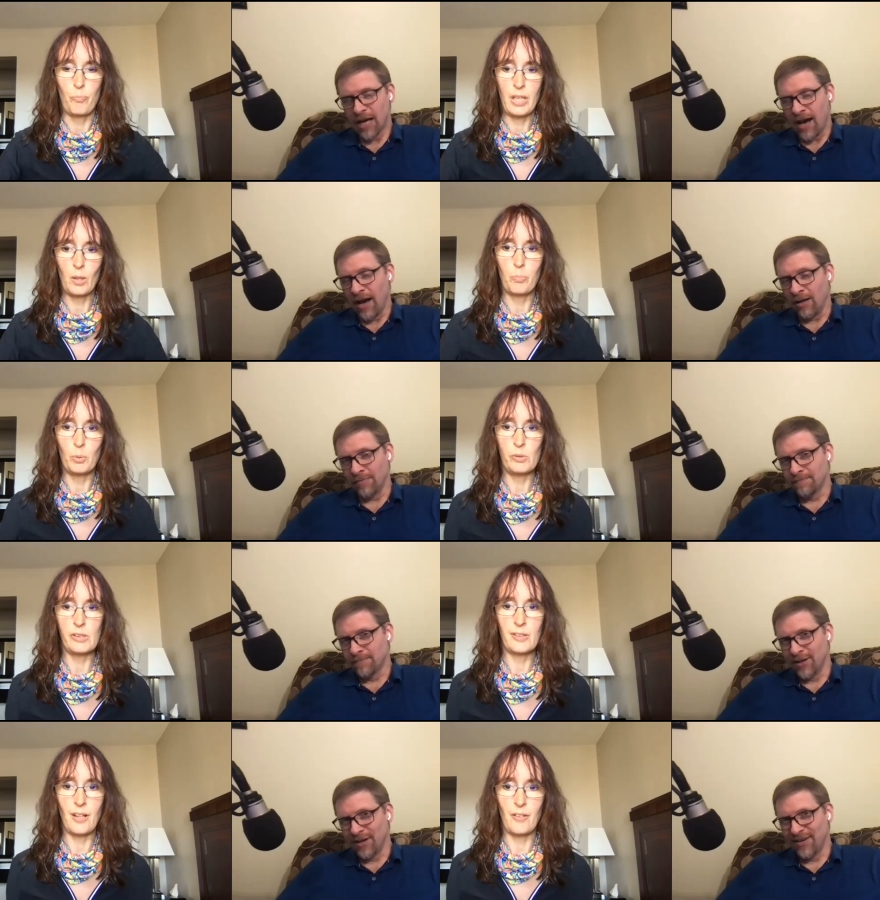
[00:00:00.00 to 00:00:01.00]
Speaker 1: I, boost
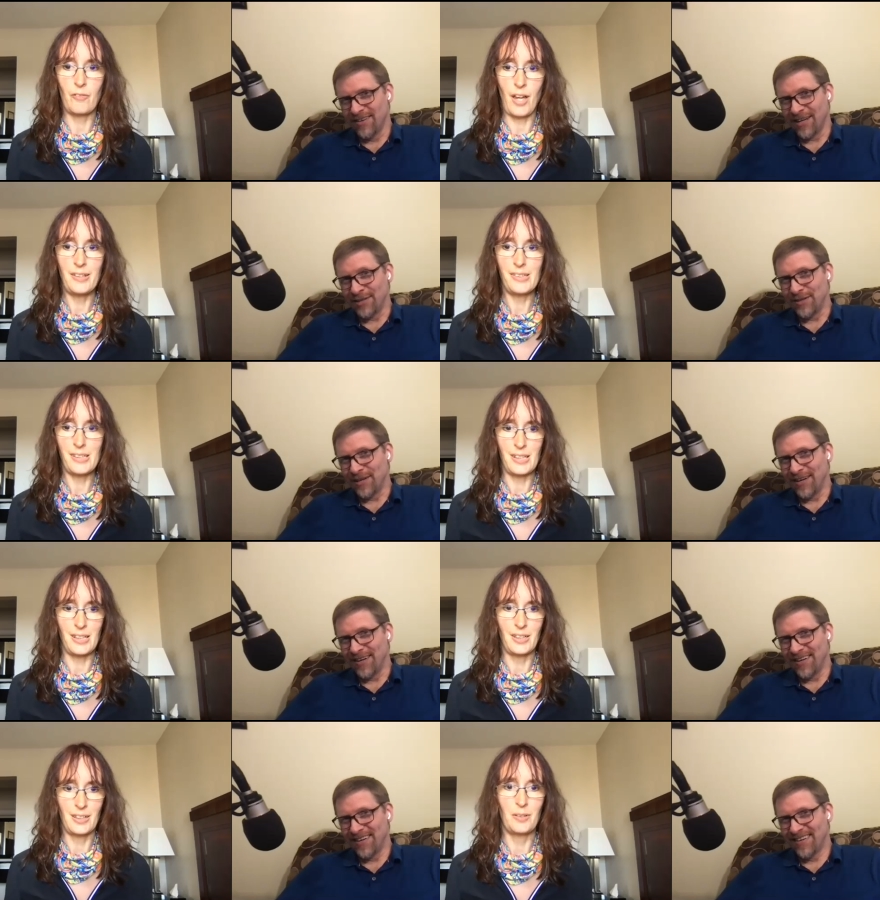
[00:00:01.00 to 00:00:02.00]
I'll, of Etsy. I'll,
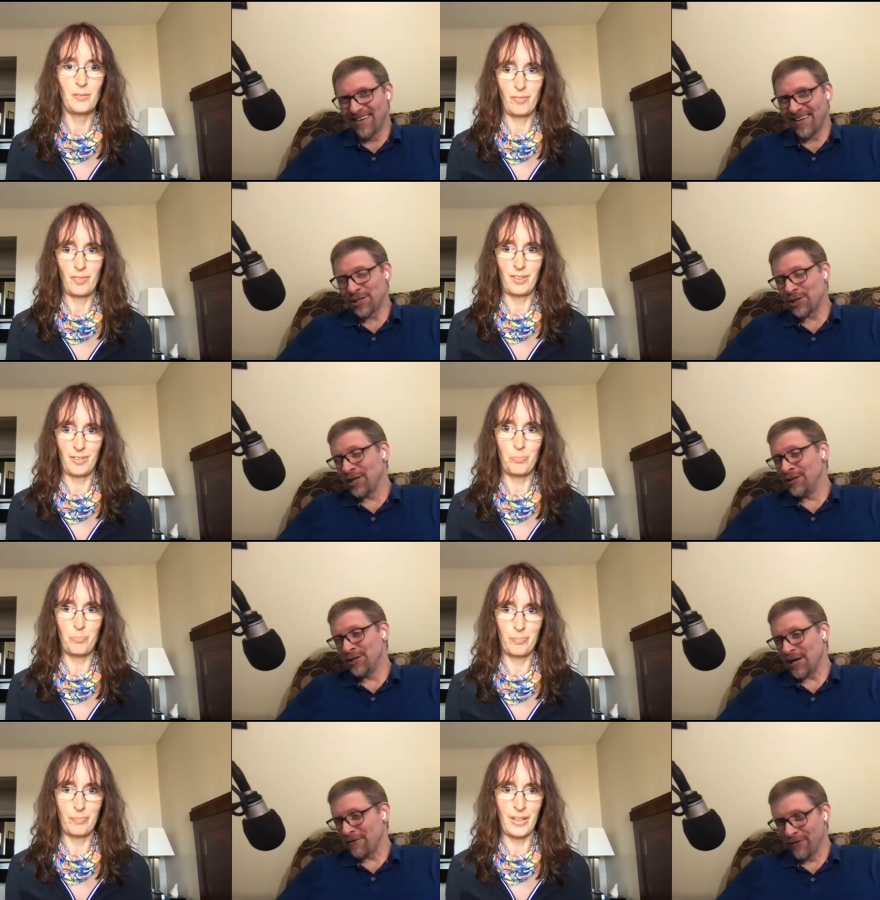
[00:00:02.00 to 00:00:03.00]
Speaker 2: I'll just
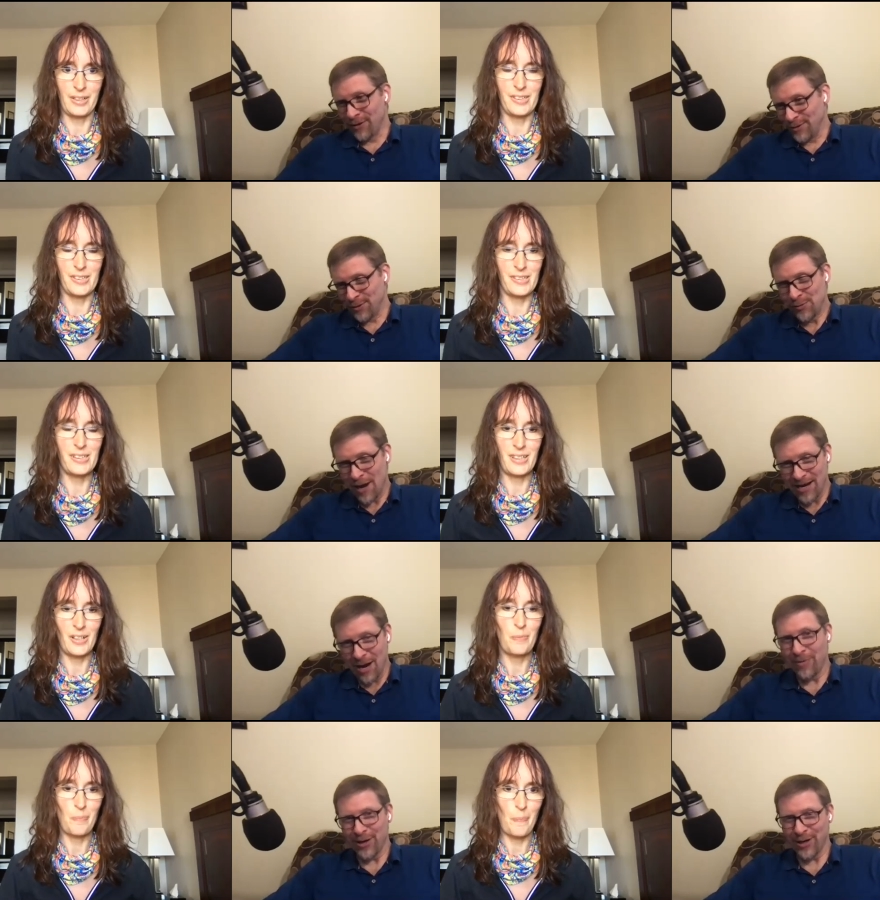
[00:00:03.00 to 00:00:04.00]
interject for those who might
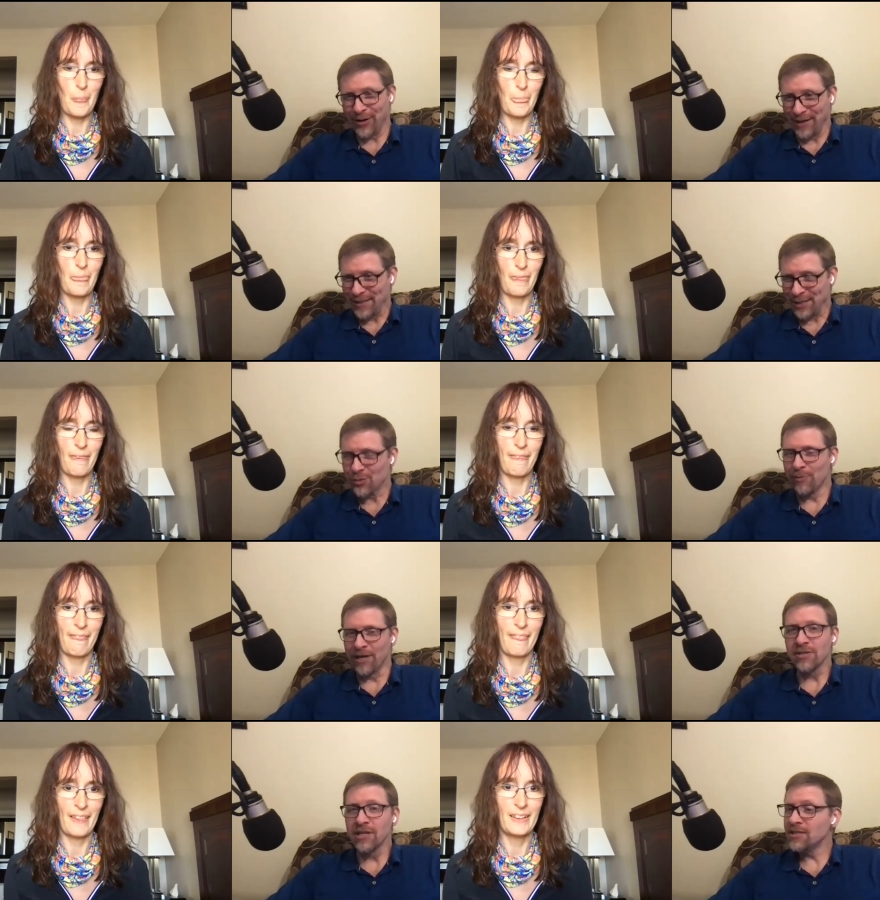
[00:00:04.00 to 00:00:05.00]
not be curious, since we
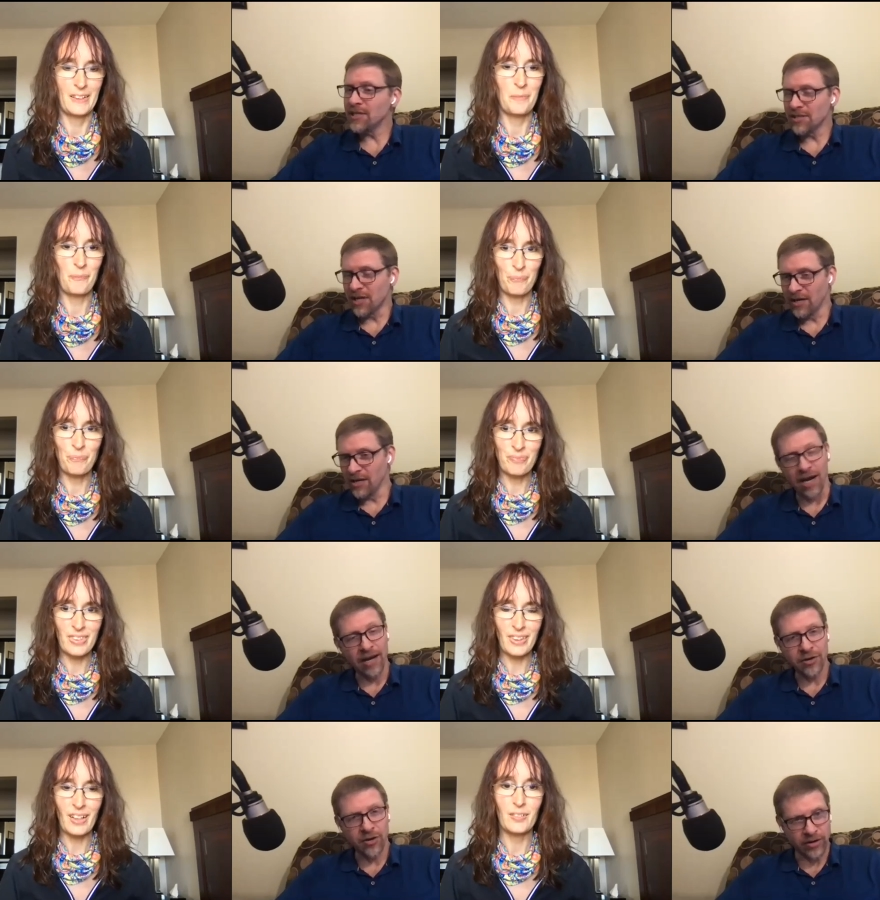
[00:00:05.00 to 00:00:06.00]
mentioned it's six ninety
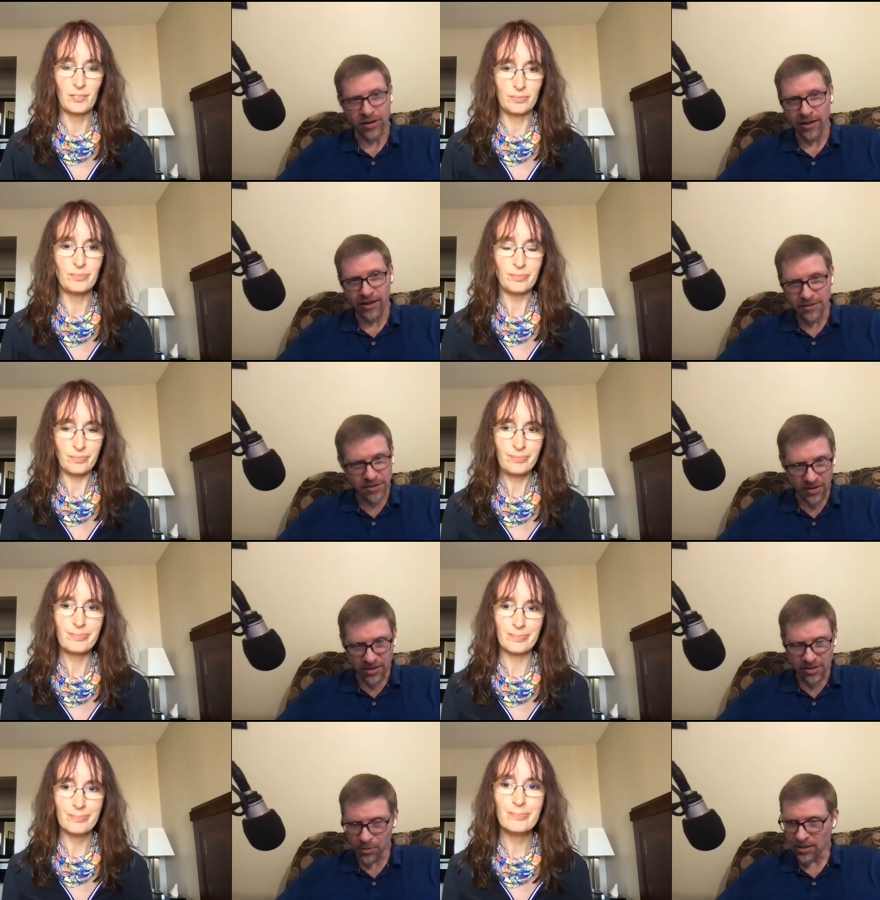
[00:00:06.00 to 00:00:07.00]
nine currently. So
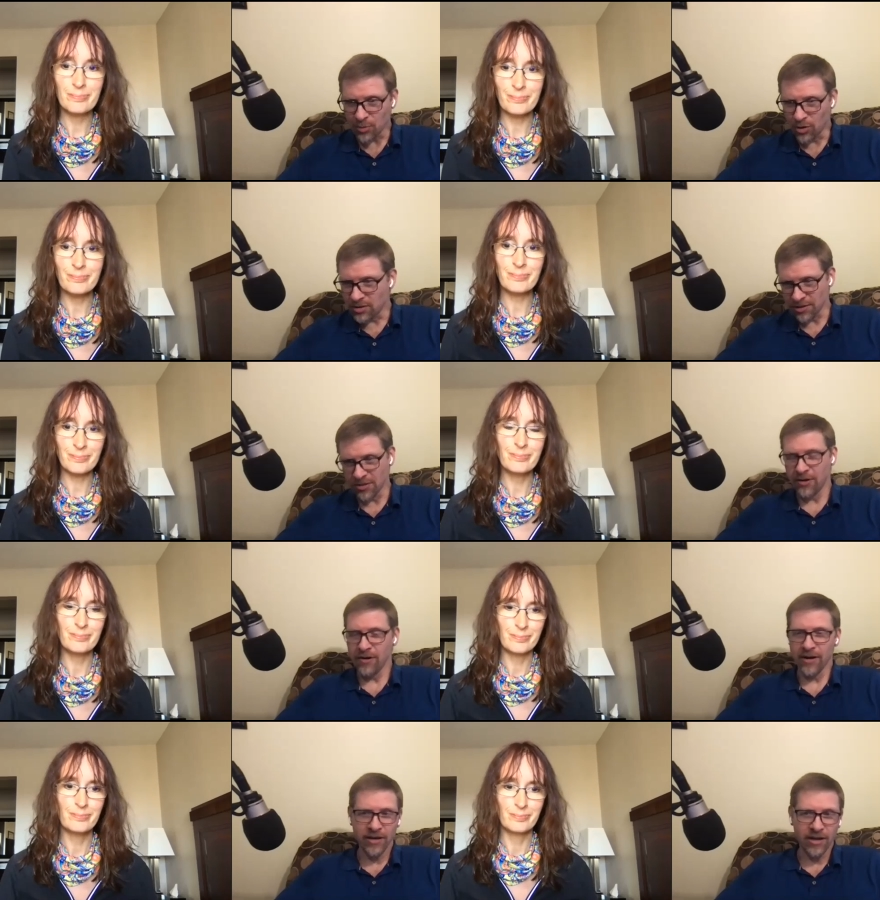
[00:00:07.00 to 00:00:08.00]
that's the price mm-hmm. point six hundred ninety